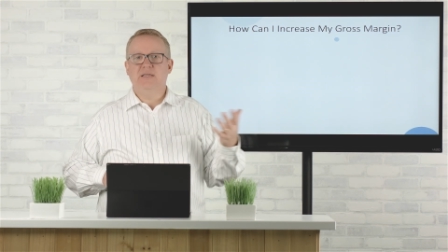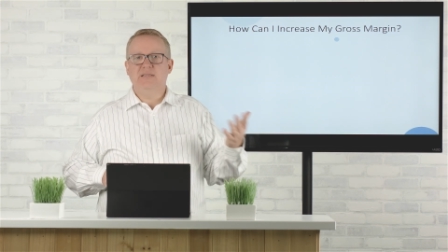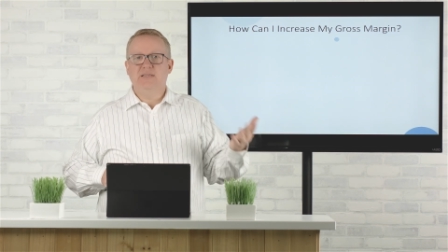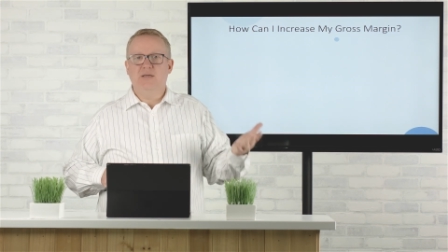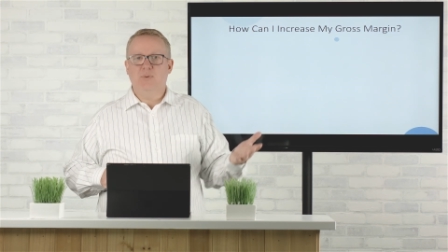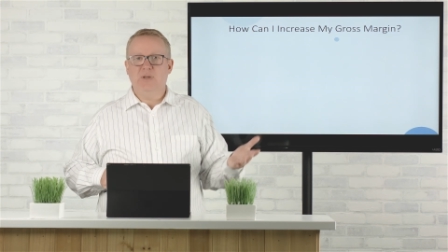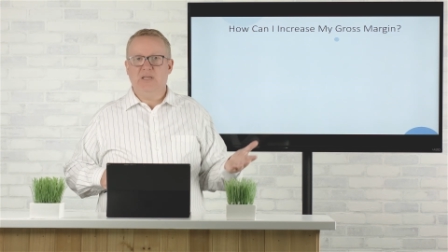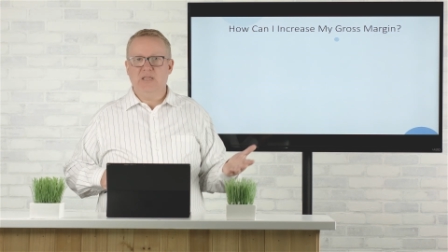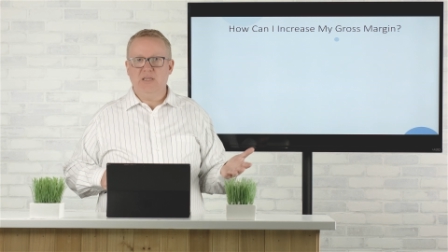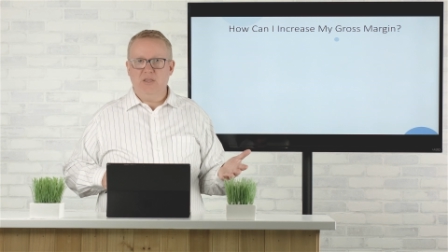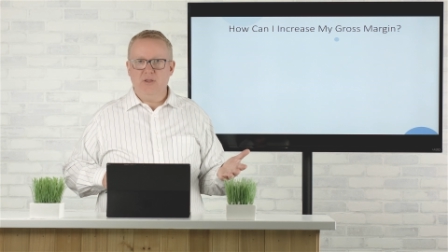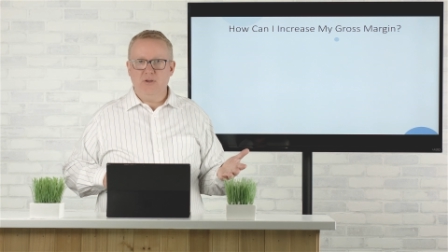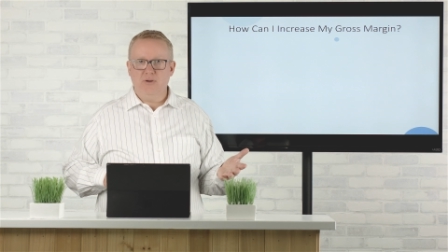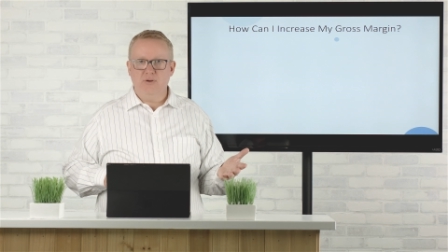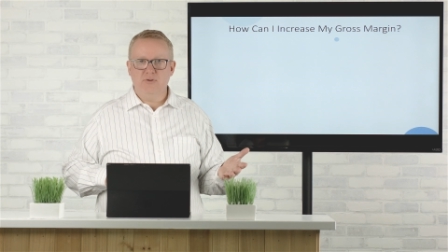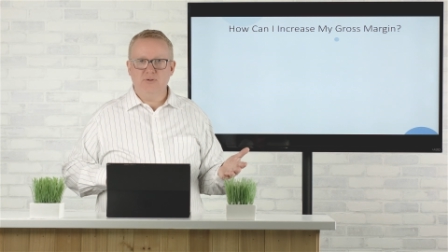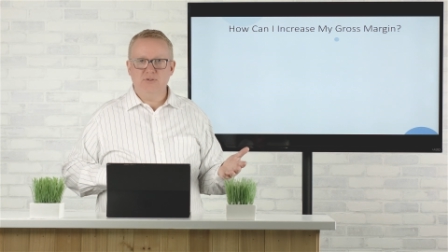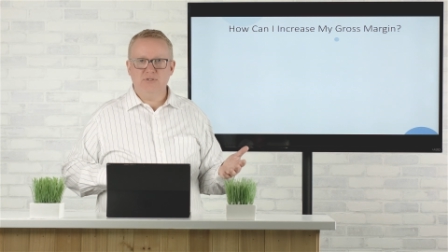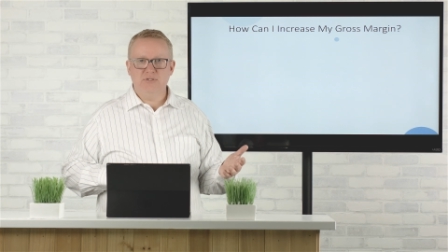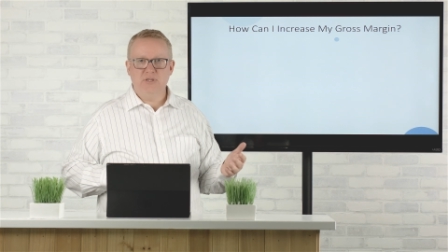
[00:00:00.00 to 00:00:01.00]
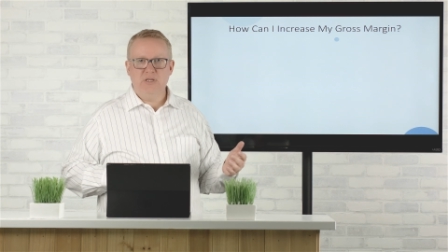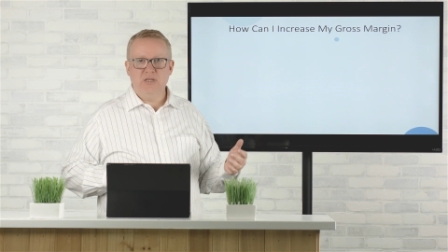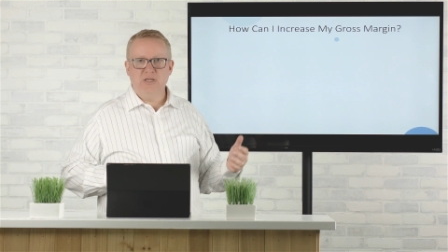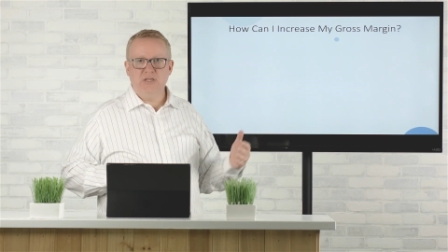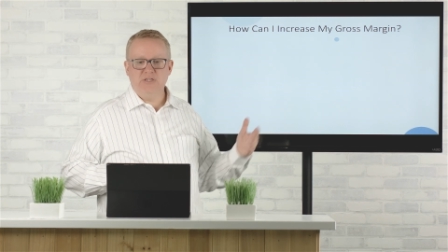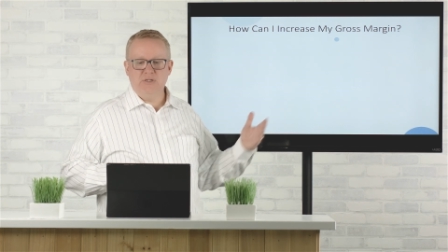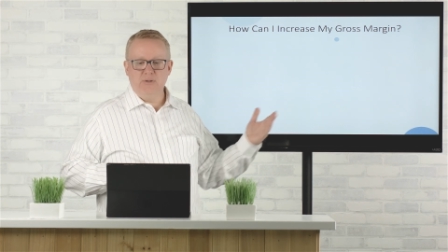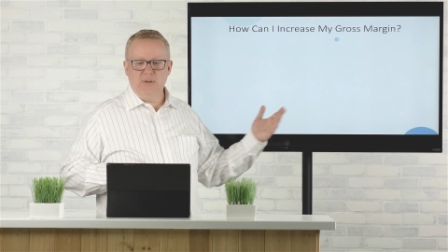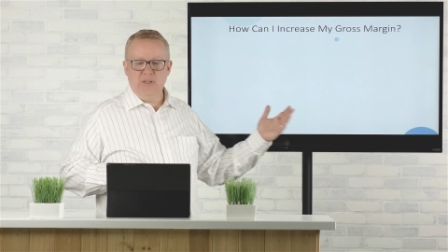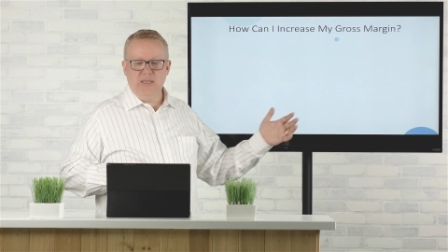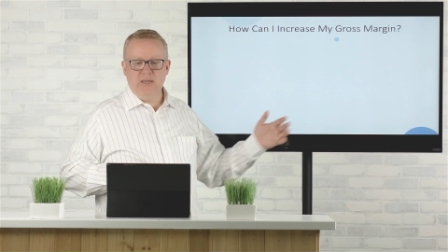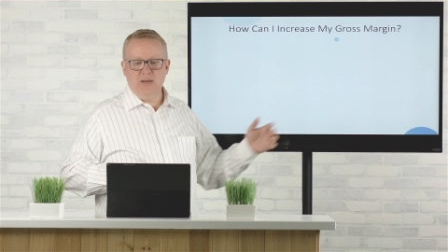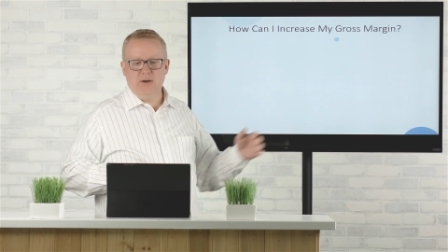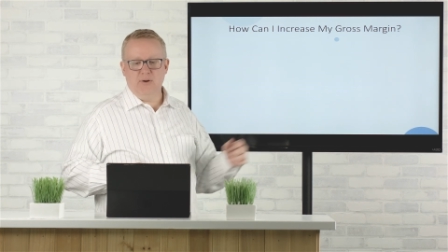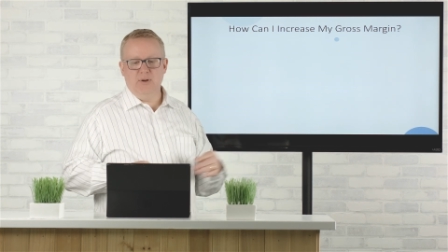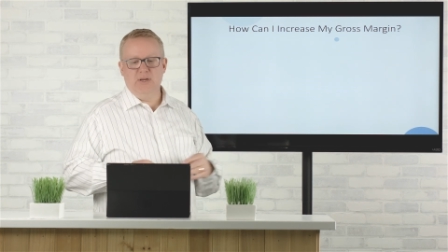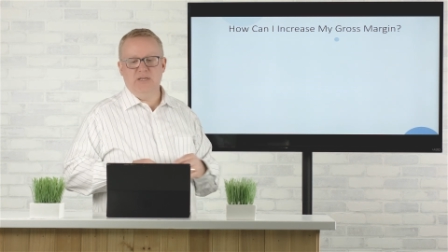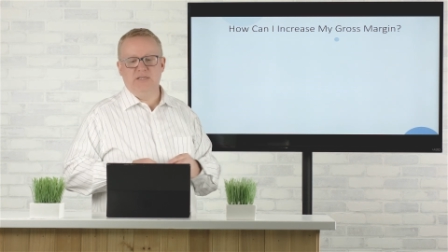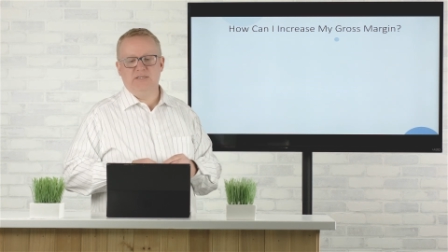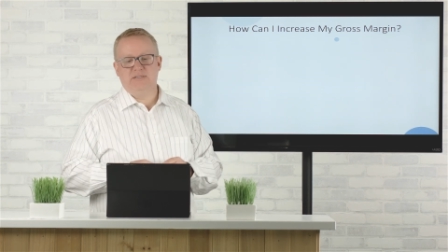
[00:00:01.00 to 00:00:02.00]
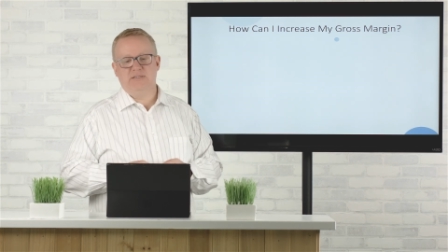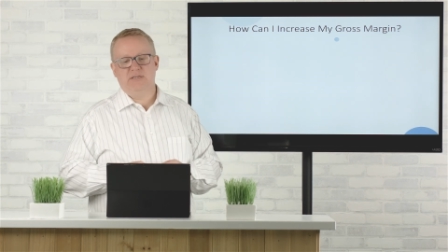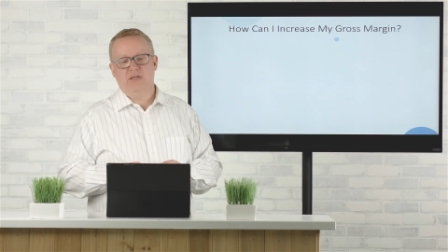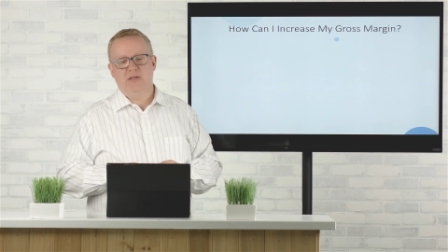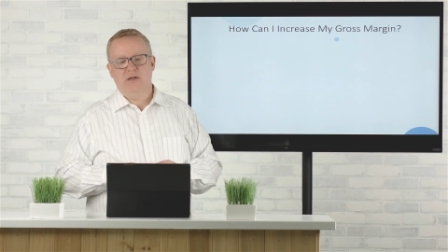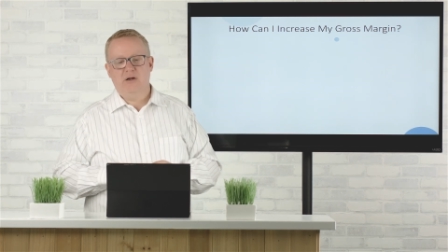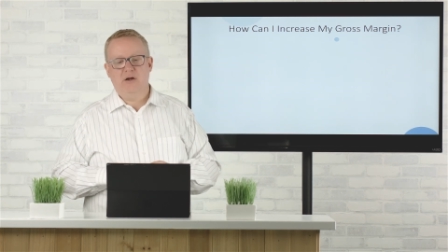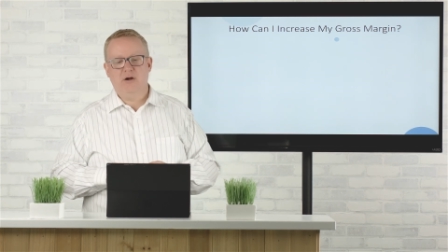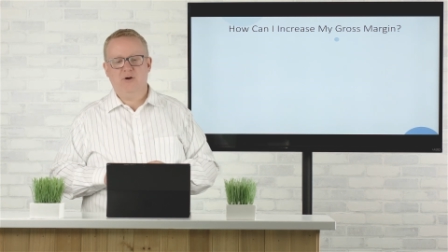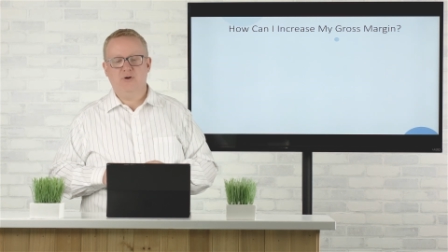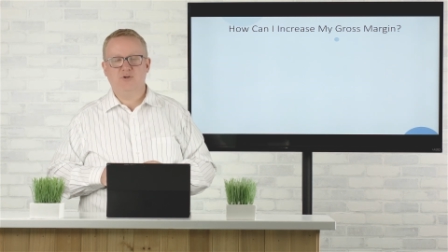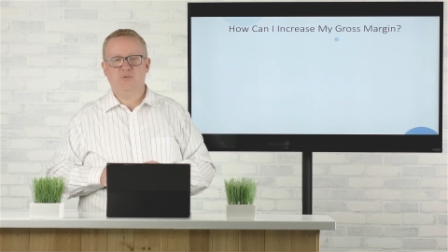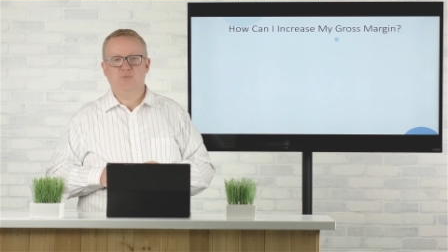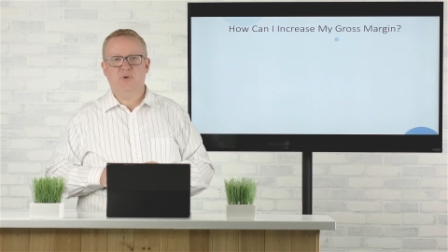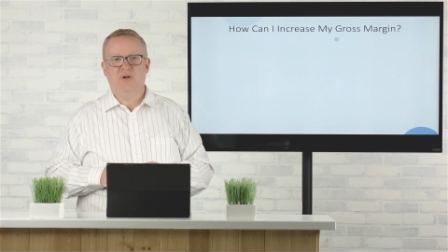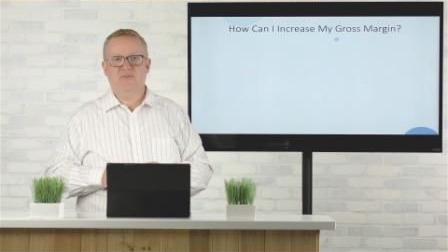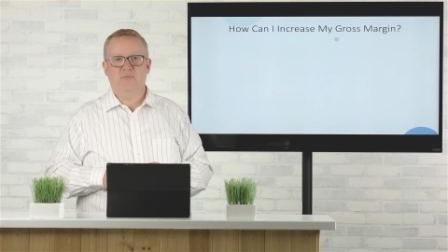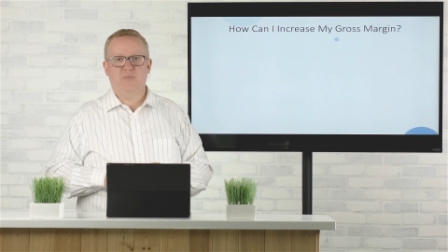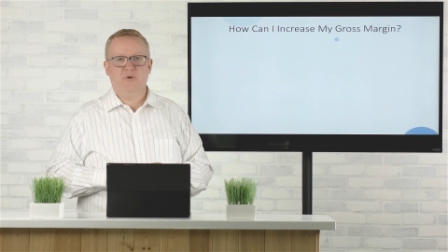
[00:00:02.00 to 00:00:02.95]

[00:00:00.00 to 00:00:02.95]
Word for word: that we can use to increase our gross profit